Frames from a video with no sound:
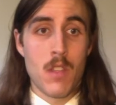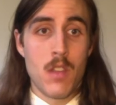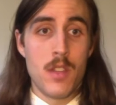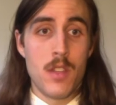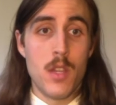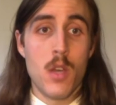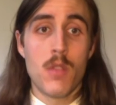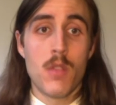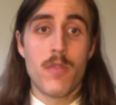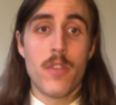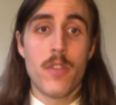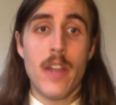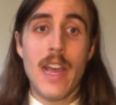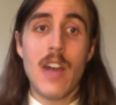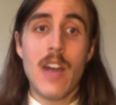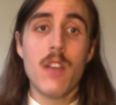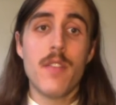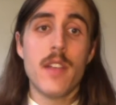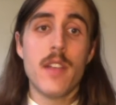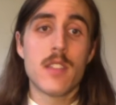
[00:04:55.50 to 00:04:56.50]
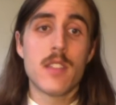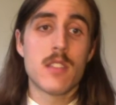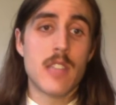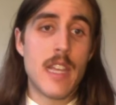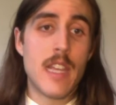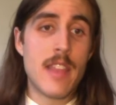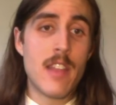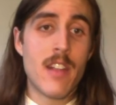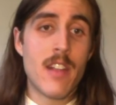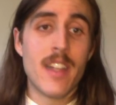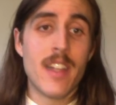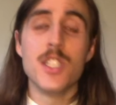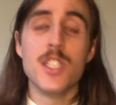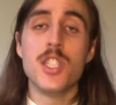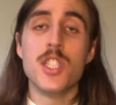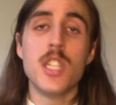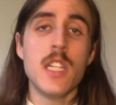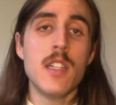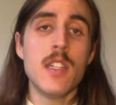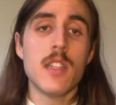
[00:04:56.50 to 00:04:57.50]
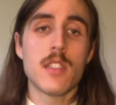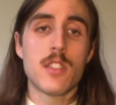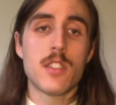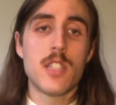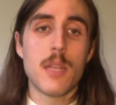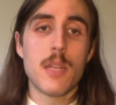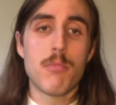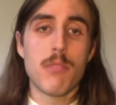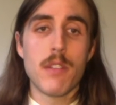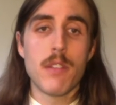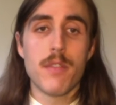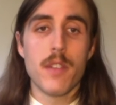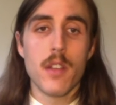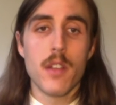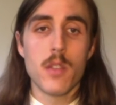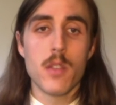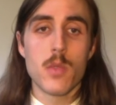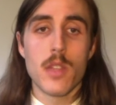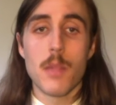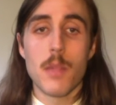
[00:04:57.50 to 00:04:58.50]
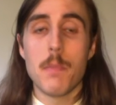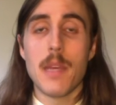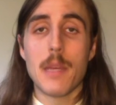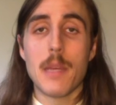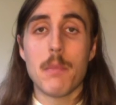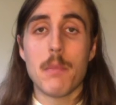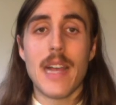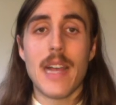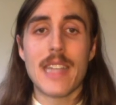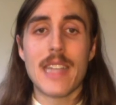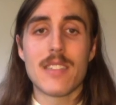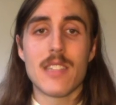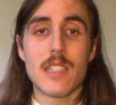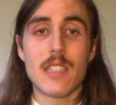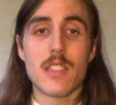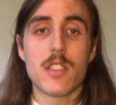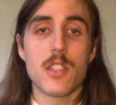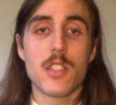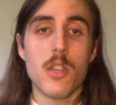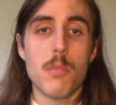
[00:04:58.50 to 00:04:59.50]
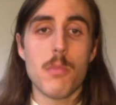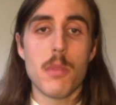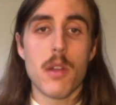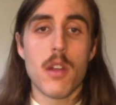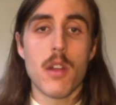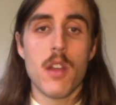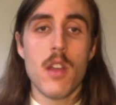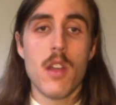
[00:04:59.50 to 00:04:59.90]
Known for Elvis and their ingenious chip refills with a big plastic scooper,